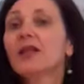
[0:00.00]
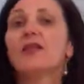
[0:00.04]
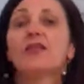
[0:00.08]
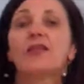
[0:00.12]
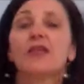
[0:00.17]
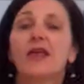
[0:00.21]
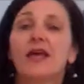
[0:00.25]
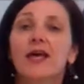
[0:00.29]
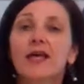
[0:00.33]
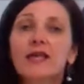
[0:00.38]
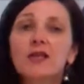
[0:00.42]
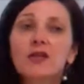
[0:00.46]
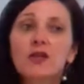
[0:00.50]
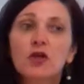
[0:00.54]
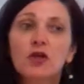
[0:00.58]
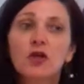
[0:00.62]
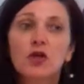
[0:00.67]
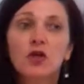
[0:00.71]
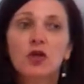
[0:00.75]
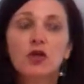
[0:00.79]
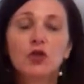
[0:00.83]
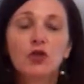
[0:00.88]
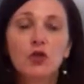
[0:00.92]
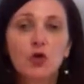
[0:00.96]
then
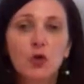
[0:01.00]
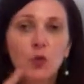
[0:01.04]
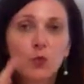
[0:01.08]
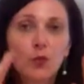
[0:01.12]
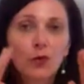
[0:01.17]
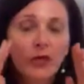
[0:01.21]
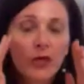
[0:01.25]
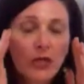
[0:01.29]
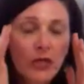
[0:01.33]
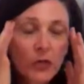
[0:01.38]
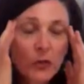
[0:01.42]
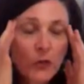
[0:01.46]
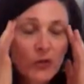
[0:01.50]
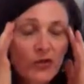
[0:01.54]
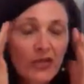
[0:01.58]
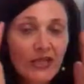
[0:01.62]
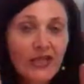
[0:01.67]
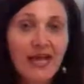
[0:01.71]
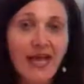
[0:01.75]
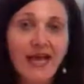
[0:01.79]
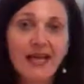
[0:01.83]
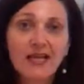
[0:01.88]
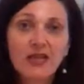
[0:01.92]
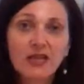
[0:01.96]
you're working with
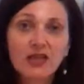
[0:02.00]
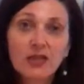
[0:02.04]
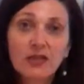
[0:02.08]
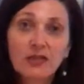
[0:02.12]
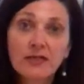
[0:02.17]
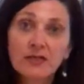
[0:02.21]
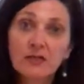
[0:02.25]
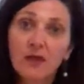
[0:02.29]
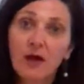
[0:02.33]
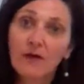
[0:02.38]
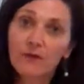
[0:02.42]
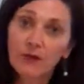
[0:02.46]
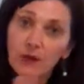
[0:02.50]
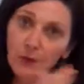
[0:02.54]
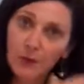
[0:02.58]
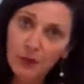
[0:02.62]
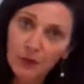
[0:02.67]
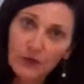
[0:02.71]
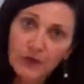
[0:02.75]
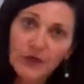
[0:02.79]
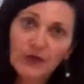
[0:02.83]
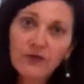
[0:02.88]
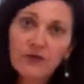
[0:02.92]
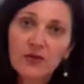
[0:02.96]
the energies of the
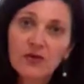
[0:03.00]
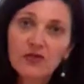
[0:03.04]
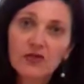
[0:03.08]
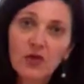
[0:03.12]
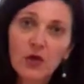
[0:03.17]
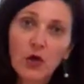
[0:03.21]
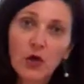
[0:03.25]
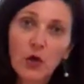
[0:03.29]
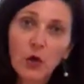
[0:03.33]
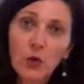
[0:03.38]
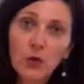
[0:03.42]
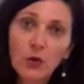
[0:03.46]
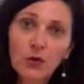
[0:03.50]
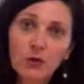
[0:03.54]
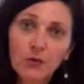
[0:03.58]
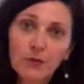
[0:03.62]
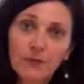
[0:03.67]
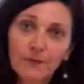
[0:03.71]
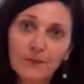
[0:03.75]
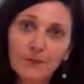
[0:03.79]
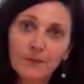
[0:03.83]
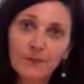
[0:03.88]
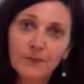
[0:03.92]
previous owner.